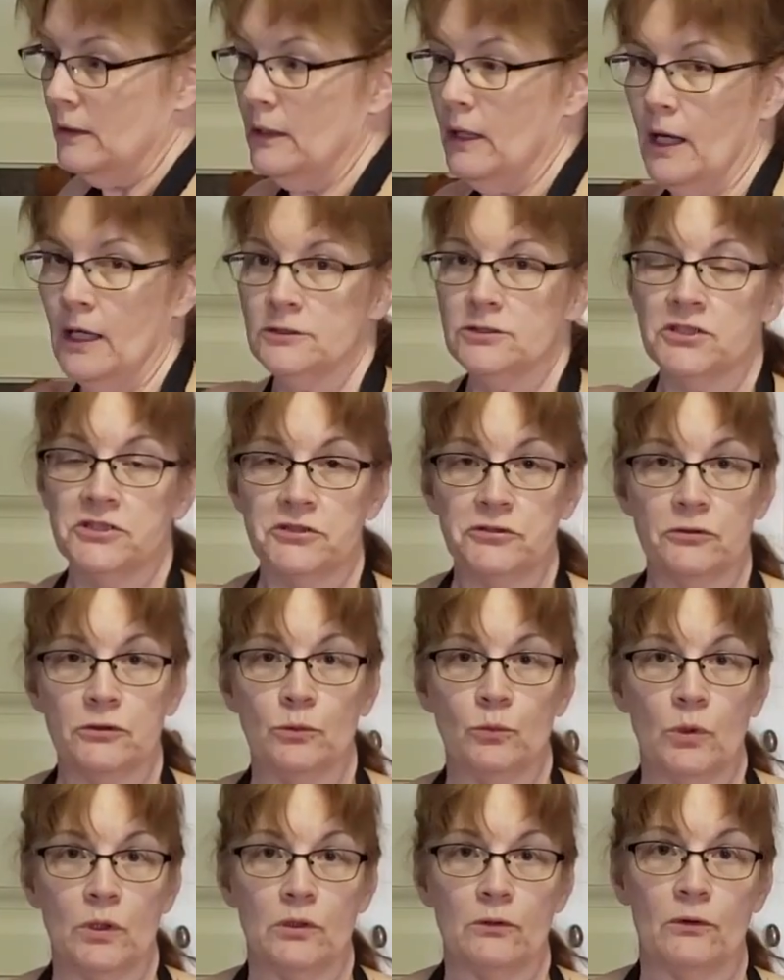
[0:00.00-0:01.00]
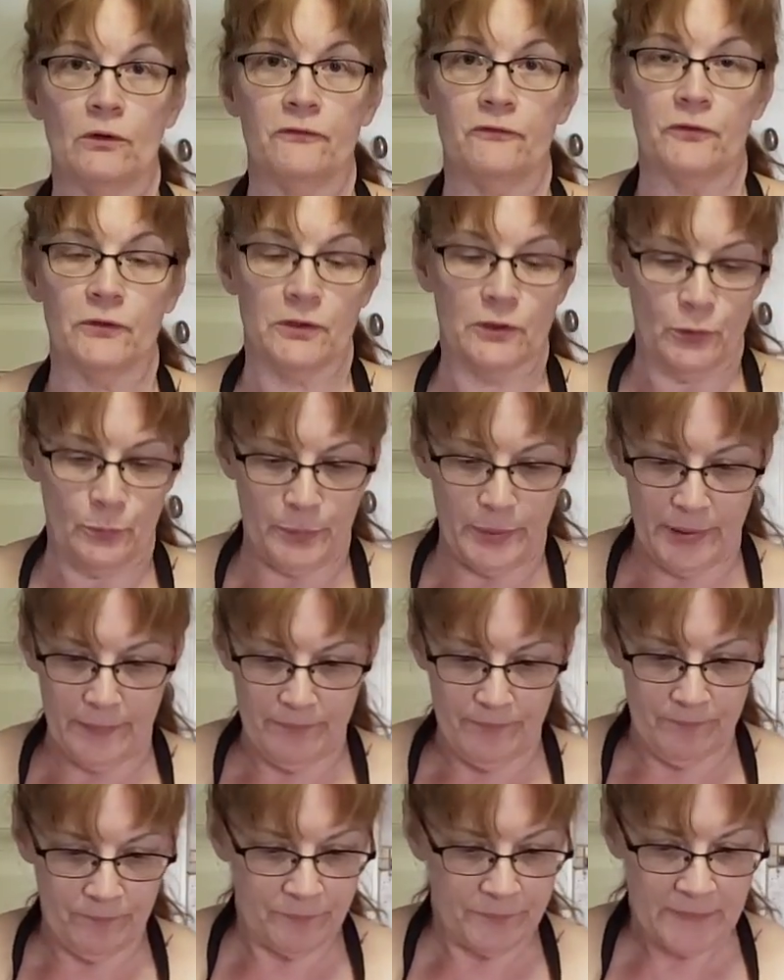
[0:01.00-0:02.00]
I'll just turn the water off for a little bit.
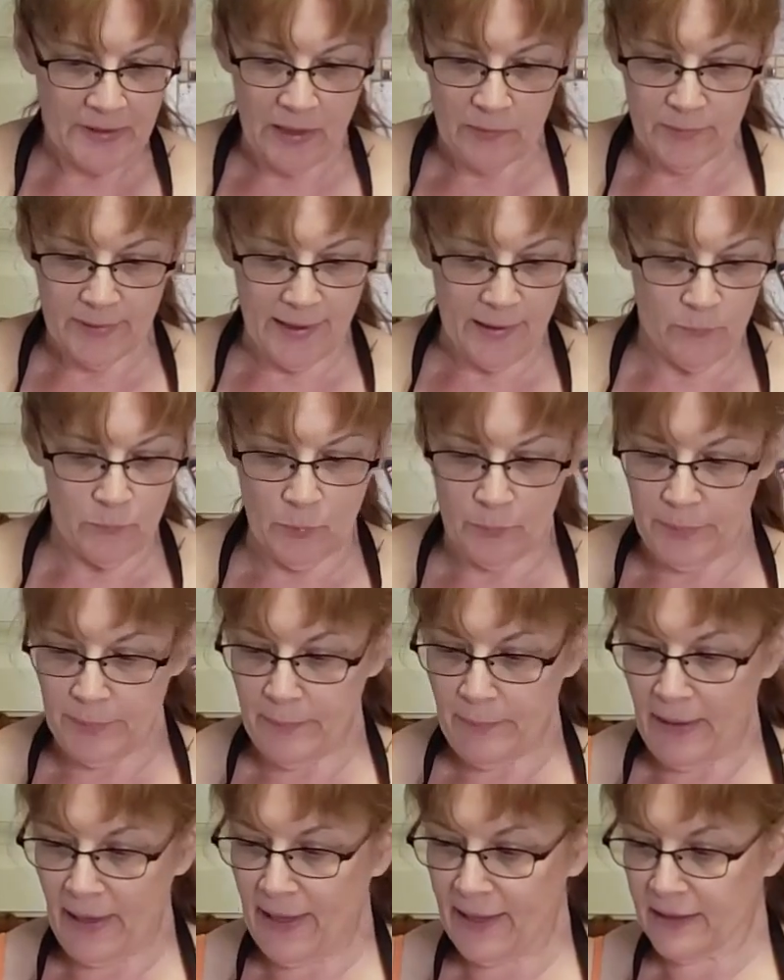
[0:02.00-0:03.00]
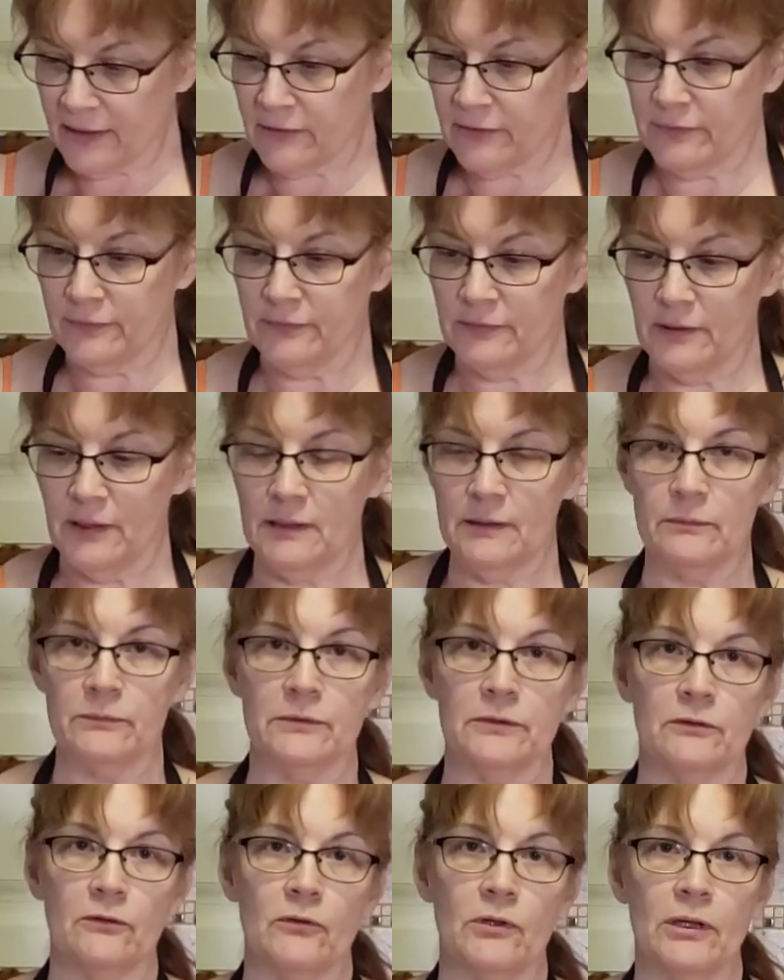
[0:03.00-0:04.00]
Okay, we'll be back. And I'm
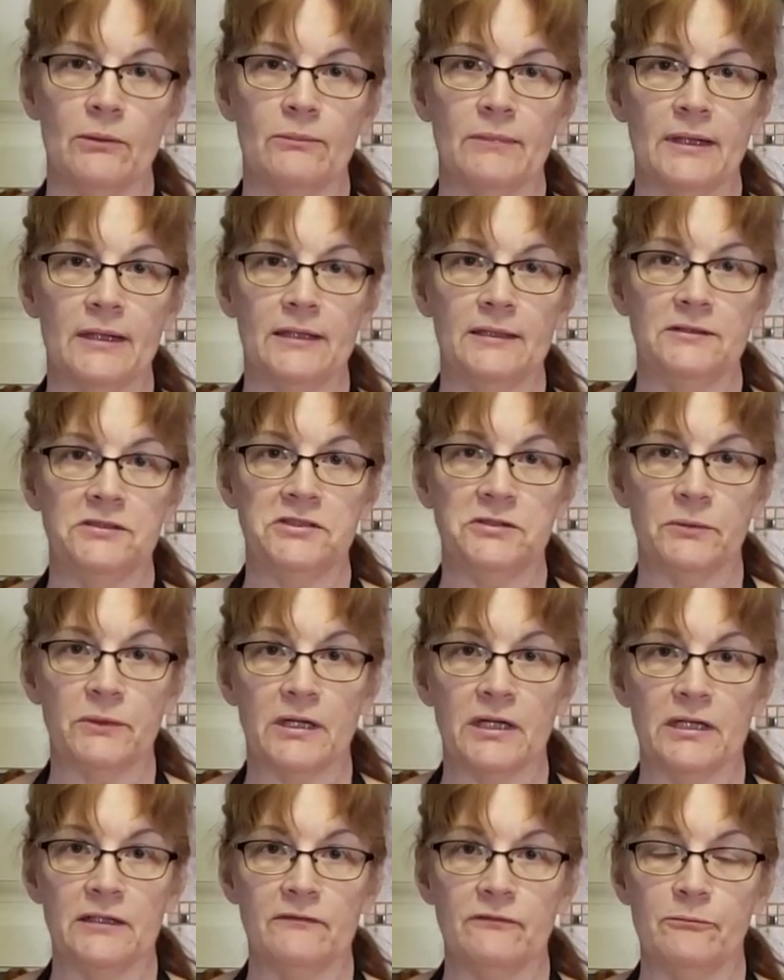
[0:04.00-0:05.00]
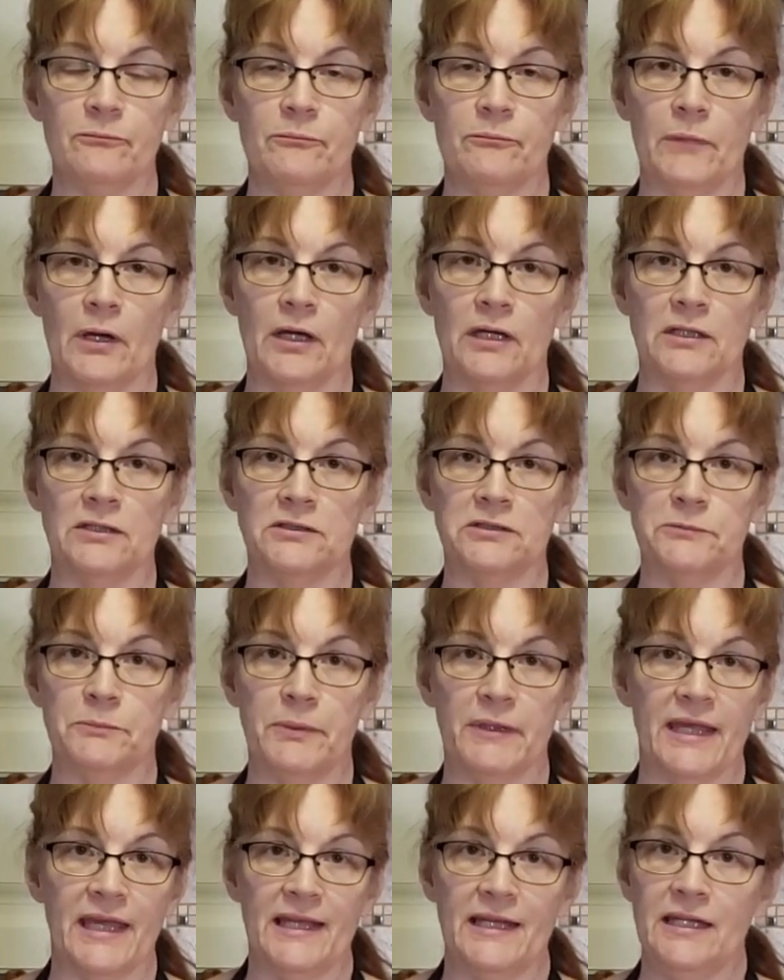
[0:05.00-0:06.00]
going to go get see what kind of
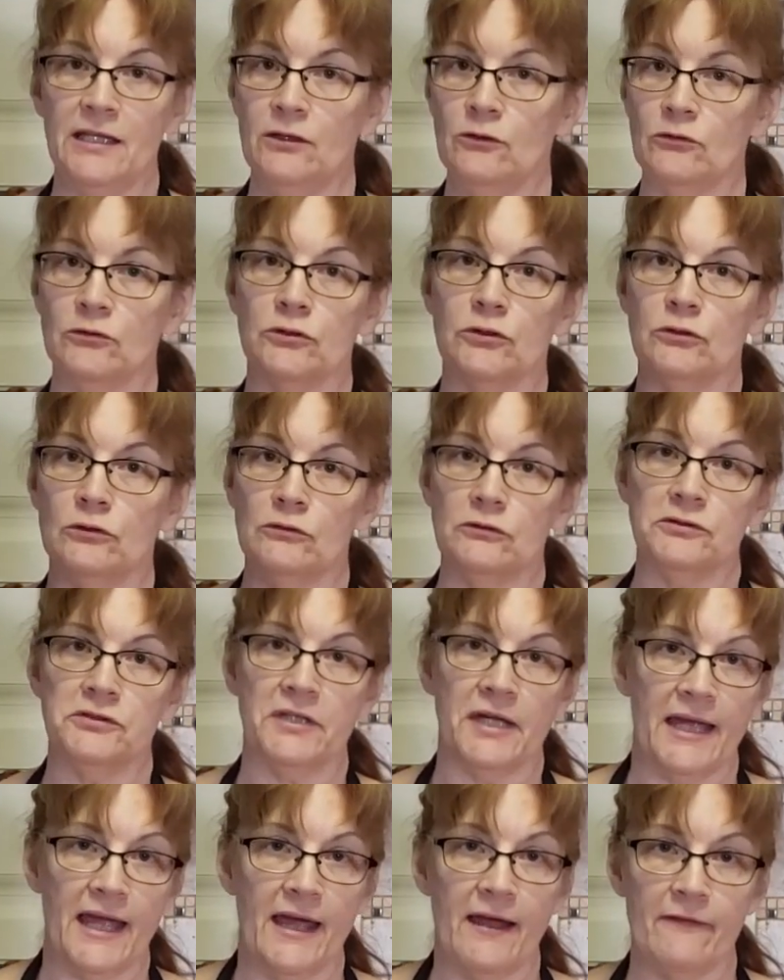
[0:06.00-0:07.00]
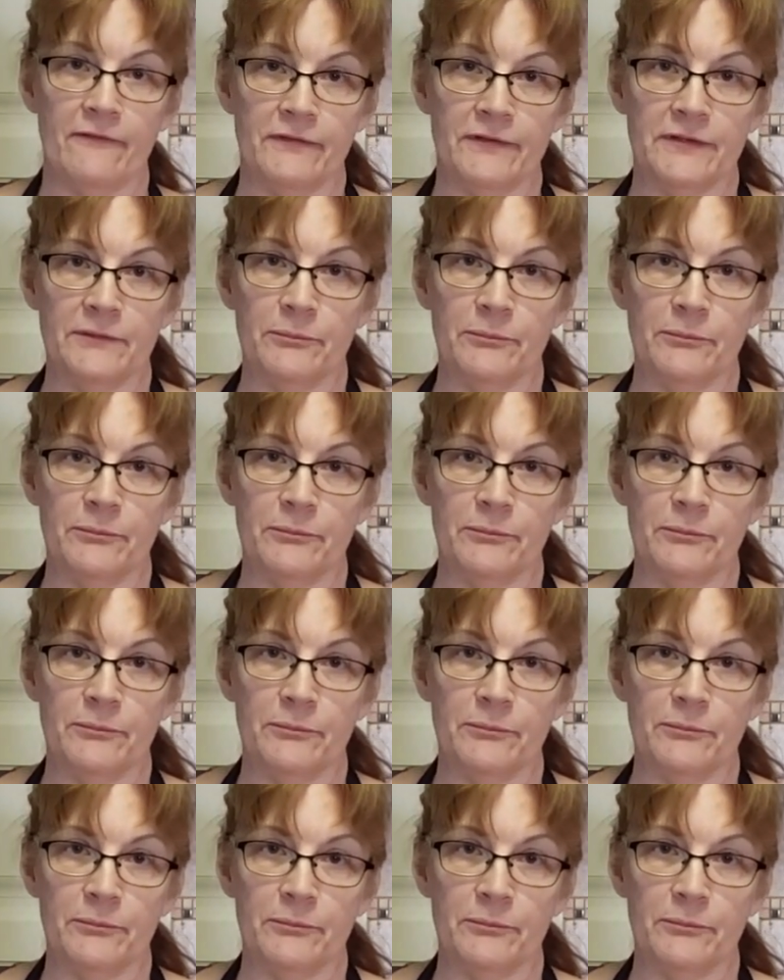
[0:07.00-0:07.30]
spaghetti or noodles I have in the